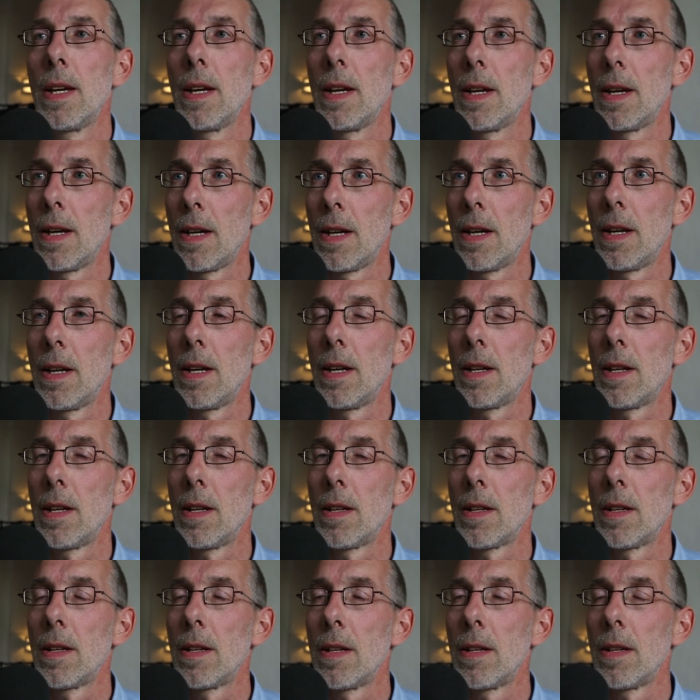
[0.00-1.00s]

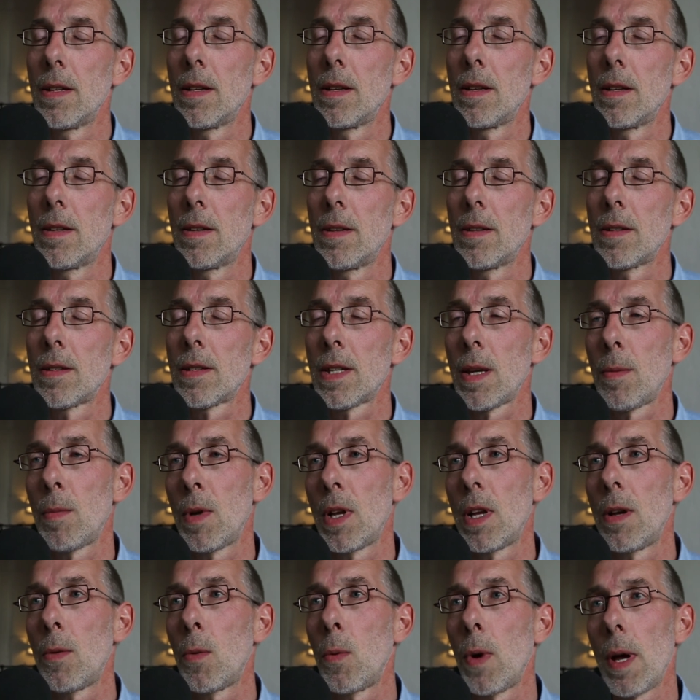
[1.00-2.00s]
uh,
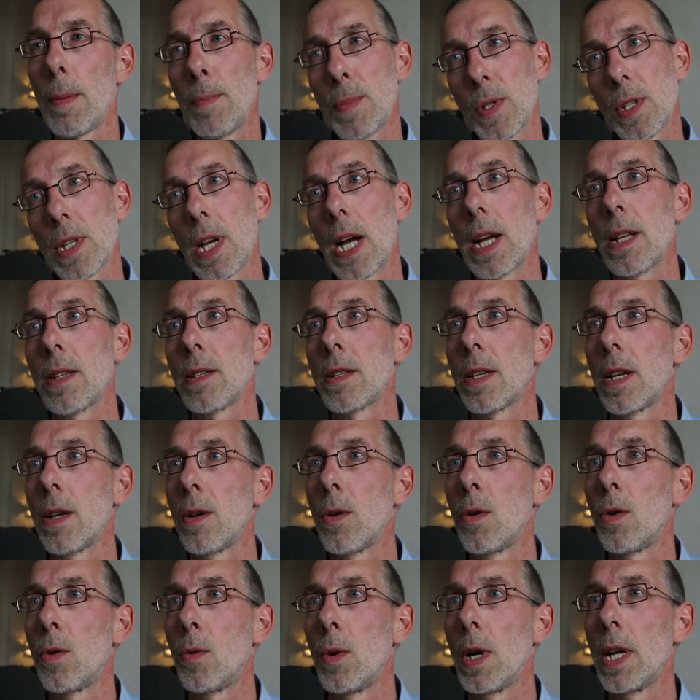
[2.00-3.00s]
similar websites in
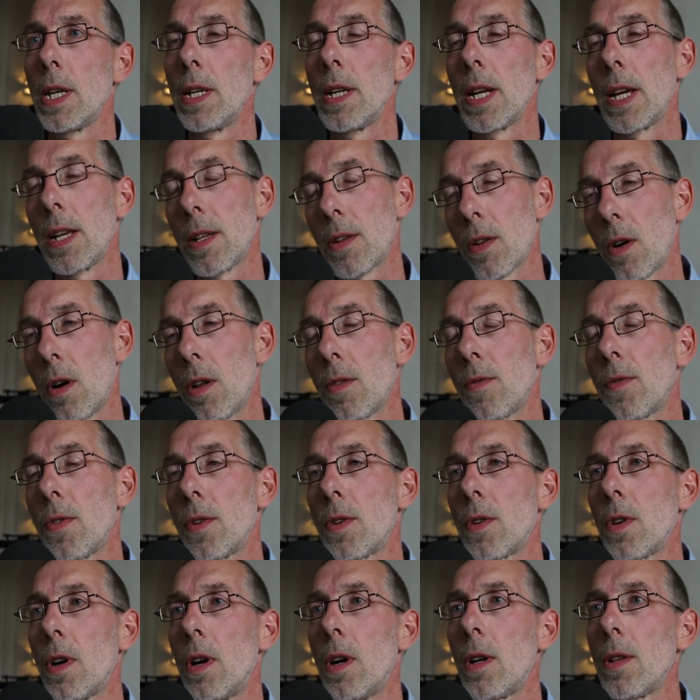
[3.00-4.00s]
Norway, Digitalt
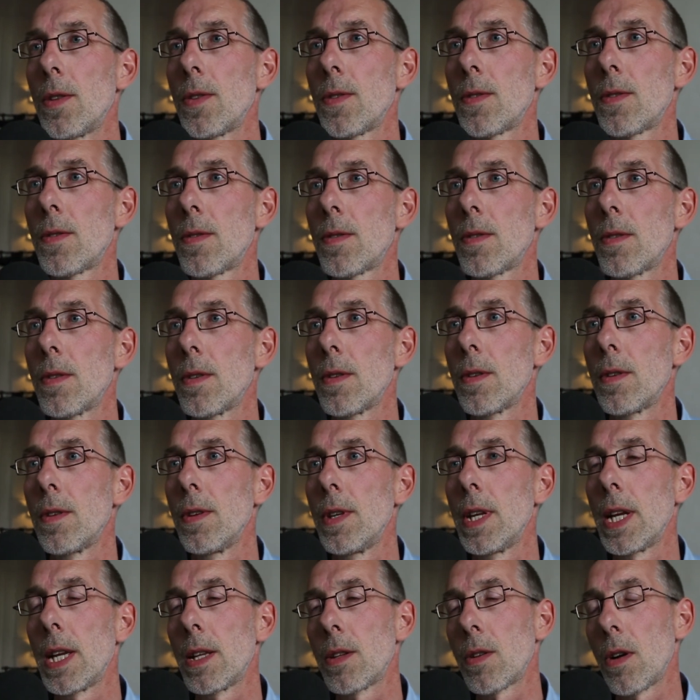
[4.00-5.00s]
Fortalt, uh,
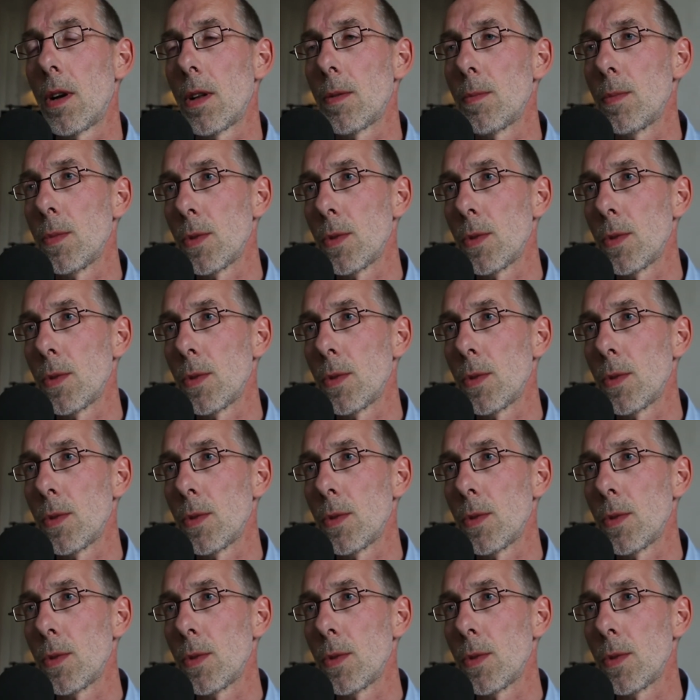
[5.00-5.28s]
Digitalt